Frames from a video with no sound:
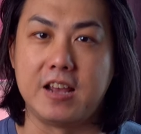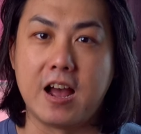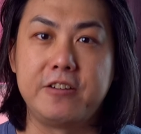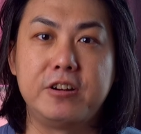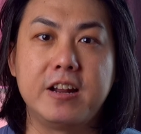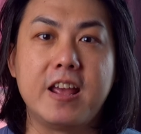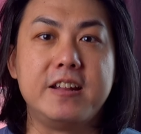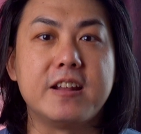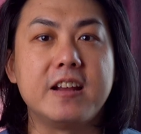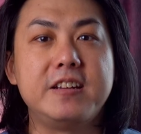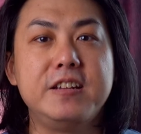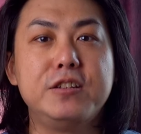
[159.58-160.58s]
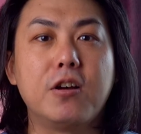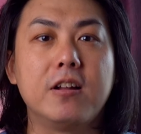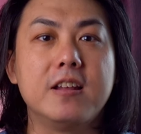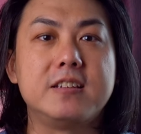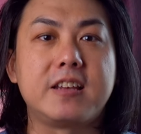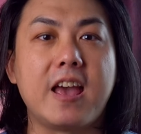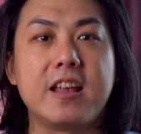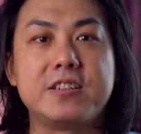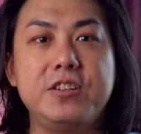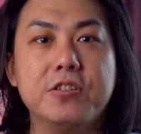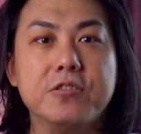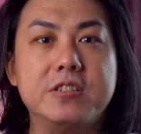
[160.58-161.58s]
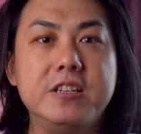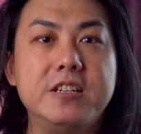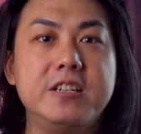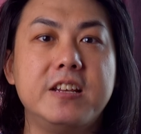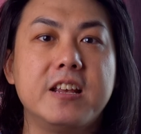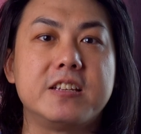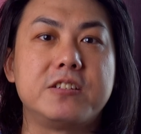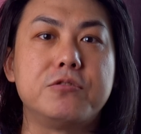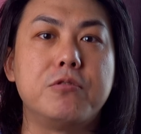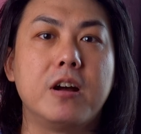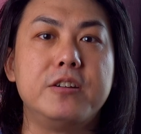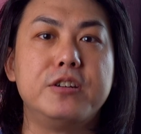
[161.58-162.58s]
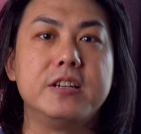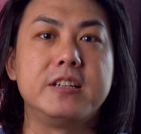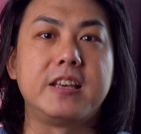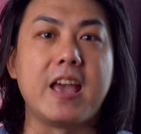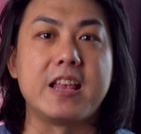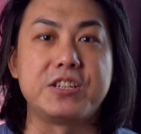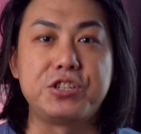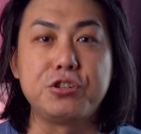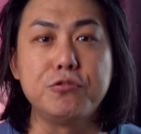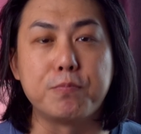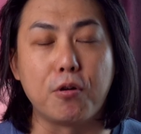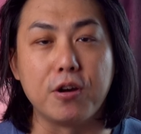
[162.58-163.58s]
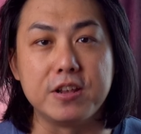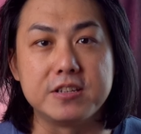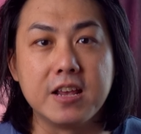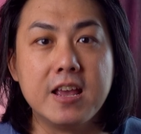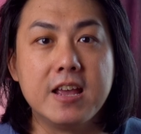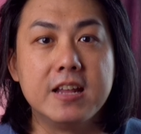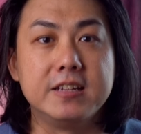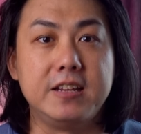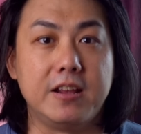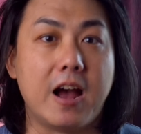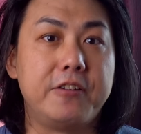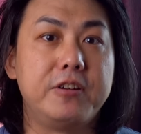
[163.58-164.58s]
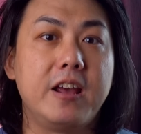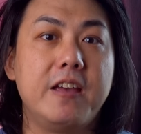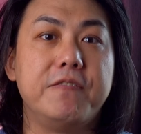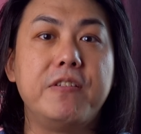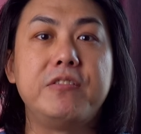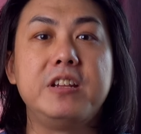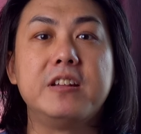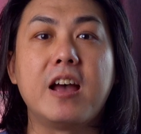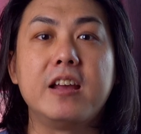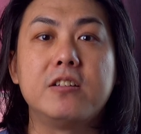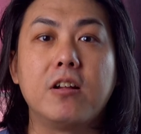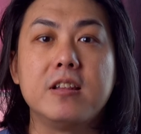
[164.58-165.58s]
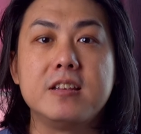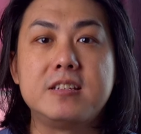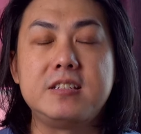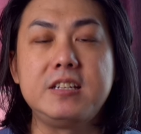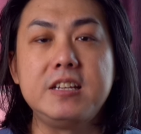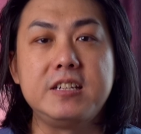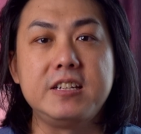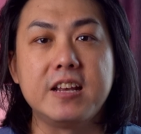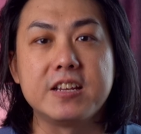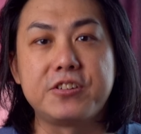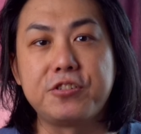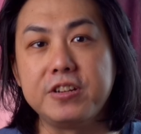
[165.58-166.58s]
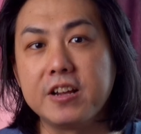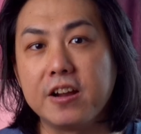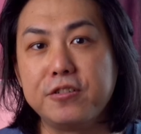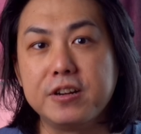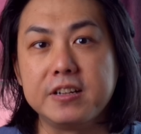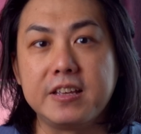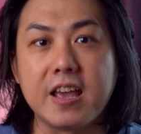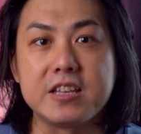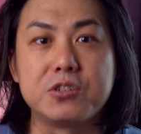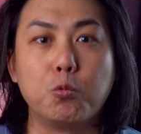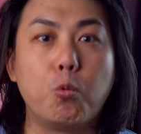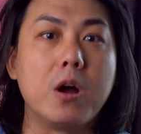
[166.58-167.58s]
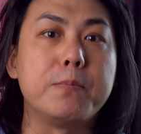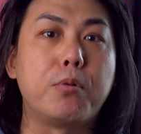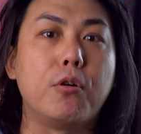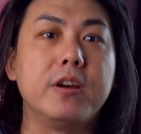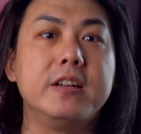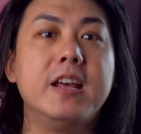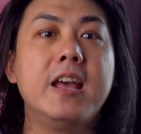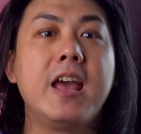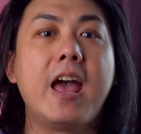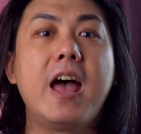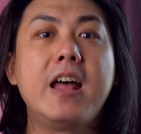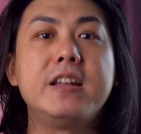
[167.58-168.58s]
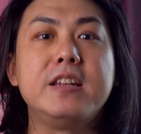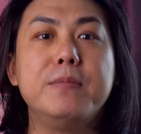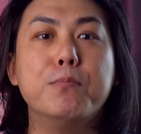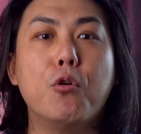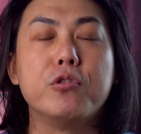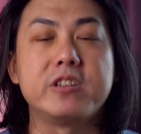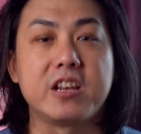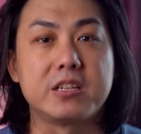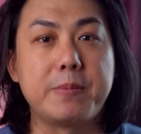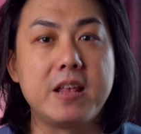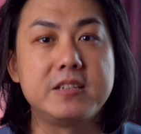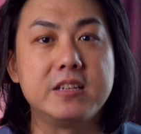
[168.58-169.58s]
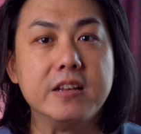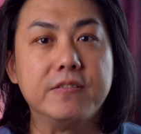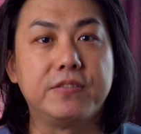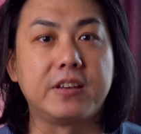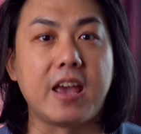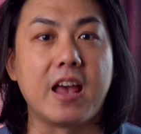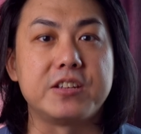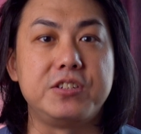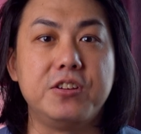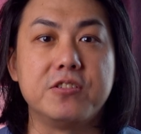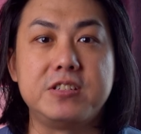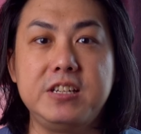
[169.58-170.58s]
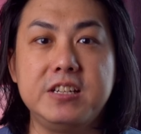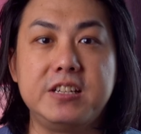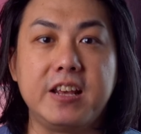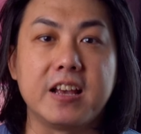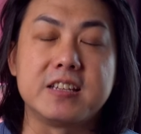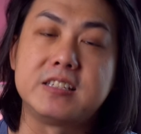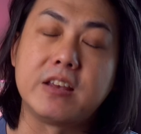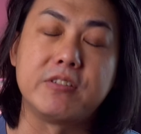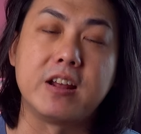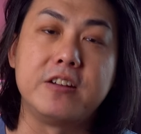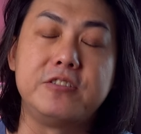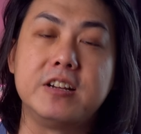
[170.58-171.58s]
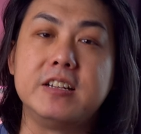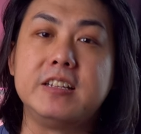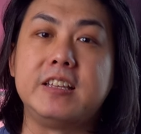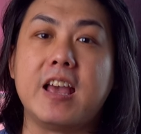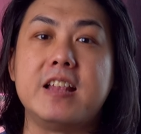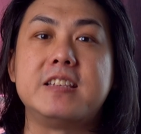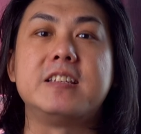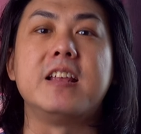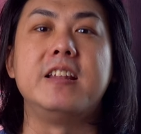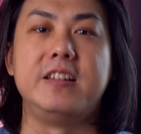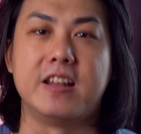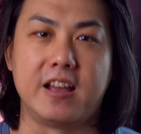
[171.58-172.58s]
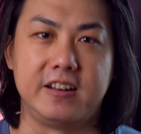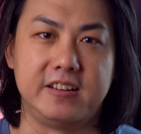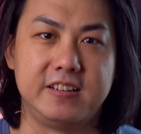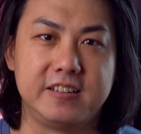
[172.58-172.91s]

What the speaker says: $119 Casio CT-S200 gets 2 points, the $159 CT-S300 gets 1 point, and the most expensive Casio CT-X700 gets none.